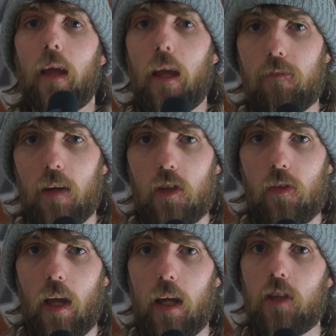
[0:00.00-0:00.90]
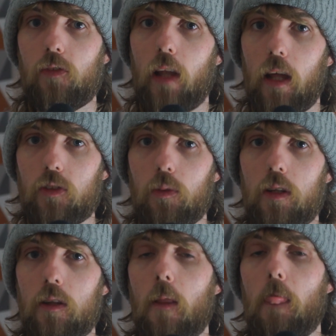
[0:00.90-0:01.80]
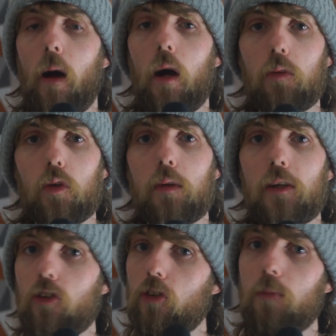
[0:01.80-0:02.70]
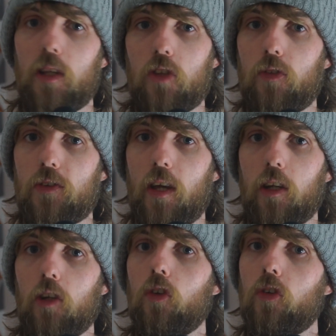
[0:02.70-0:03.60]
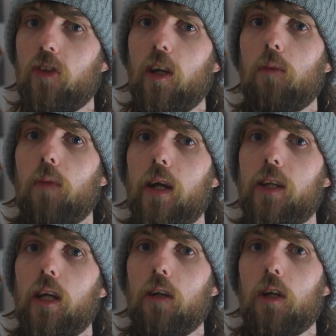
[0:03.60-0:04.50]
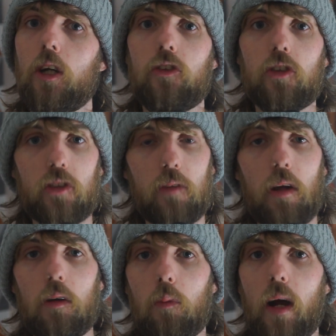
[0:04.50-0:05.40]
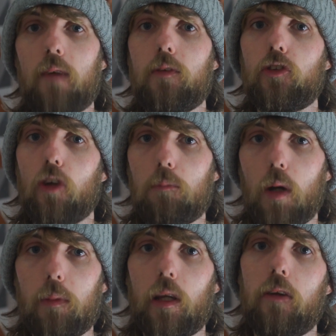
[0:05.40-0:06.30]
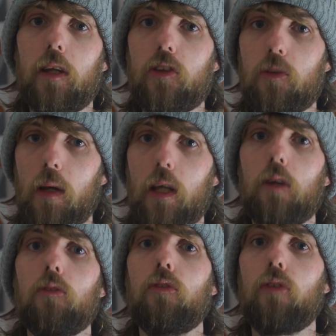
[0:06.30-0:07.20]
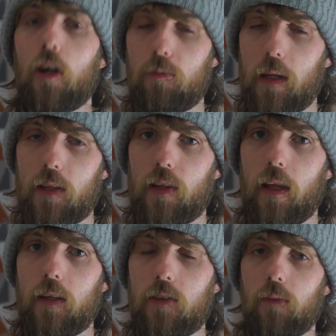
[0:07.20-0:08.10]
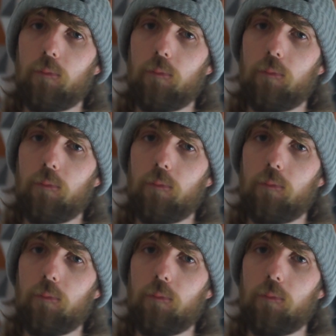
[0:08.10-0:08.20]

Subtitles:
If that's the case for the last one, I would always just message the second or say on radio, just so they're aware that John might be going into makeup 5 minutes late.